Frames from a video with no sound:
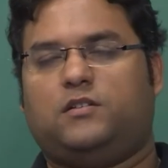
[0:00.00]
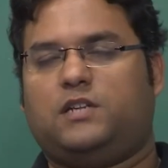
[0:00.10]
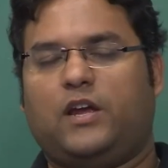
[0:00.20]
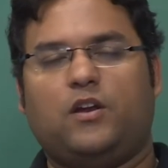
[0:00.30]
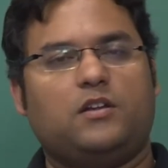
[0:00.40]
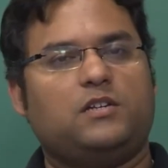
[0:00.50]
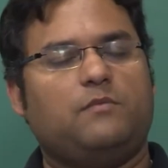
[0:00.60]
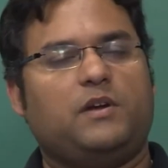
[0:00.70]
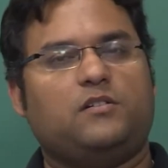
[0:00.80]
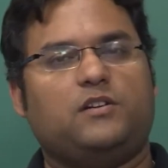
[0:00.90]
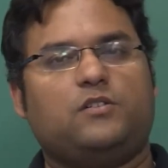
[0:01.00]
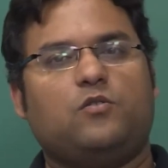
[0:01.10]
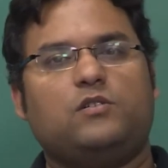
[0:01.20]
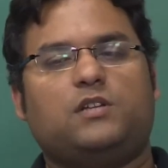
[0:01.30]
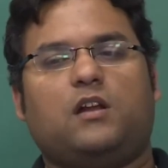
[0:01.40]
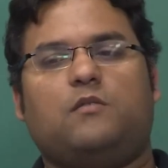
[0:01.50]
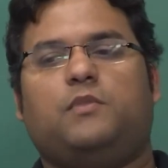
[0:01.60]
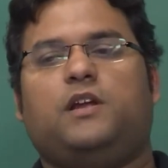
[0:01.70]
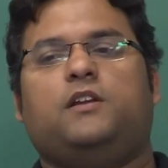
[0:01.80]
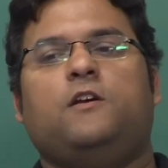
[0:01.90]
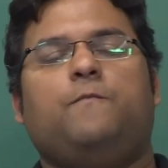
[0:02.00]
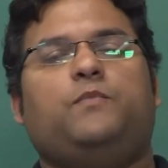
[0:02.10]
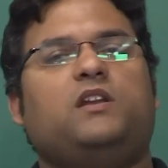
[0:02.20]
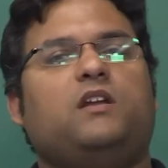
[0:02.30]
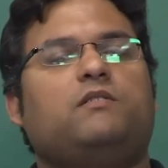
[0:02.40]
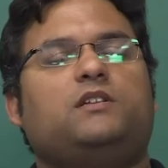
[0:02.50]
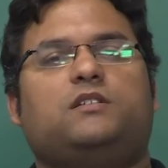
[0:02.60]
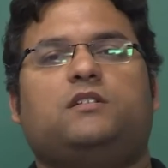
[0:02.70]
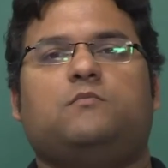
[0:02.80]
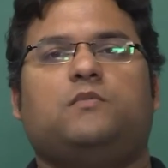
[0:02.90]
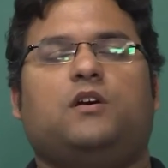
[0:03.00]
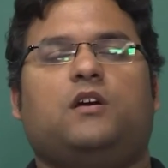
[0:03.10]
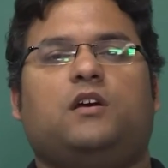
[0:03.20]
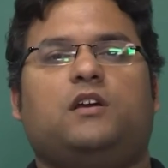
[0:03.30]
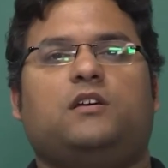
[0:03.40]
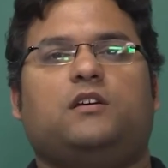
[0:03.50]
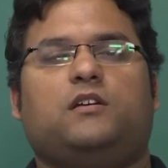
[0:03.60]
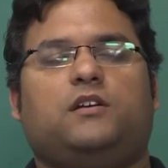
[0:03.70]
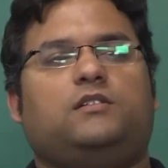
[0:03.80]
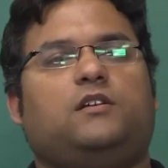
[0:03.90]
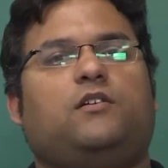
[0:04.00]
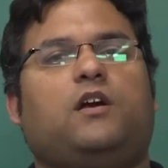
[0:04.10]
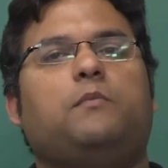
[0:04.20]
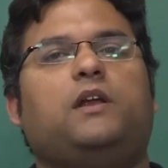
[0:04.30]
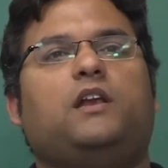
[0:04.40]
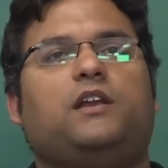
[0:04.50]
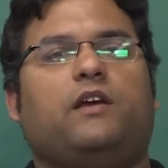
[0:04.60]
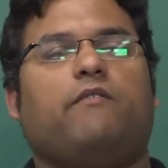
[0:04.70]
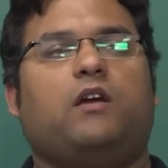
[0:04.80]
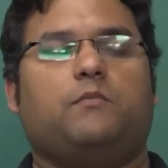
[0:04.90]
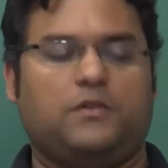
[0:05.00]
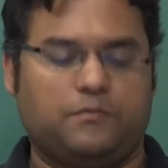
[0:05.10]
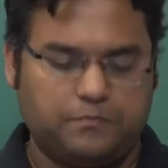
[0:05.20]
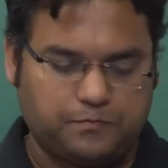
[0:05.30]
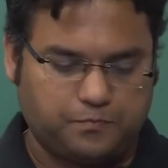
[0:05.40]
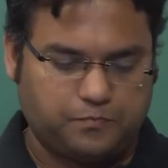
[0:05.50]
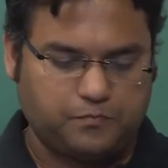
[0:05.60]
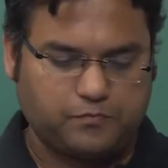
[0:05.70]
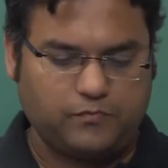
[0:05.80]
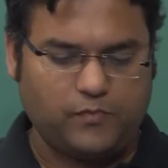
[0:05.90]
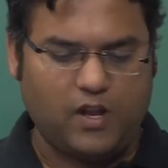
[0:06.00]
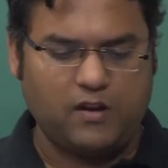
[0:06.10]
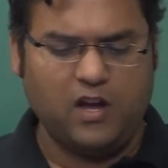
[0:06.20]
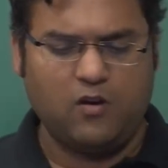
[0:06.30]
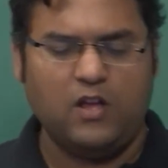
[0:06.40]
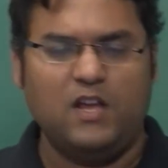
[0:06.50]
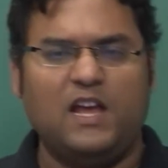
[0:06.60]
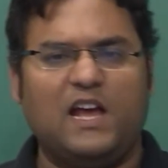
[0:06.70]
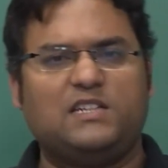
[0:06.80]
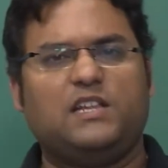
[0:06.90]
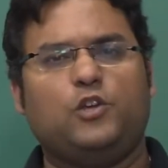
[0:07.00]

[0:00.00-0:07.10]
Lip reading: psychological maturation goals are complete, the nervous system is completely developed. Now as the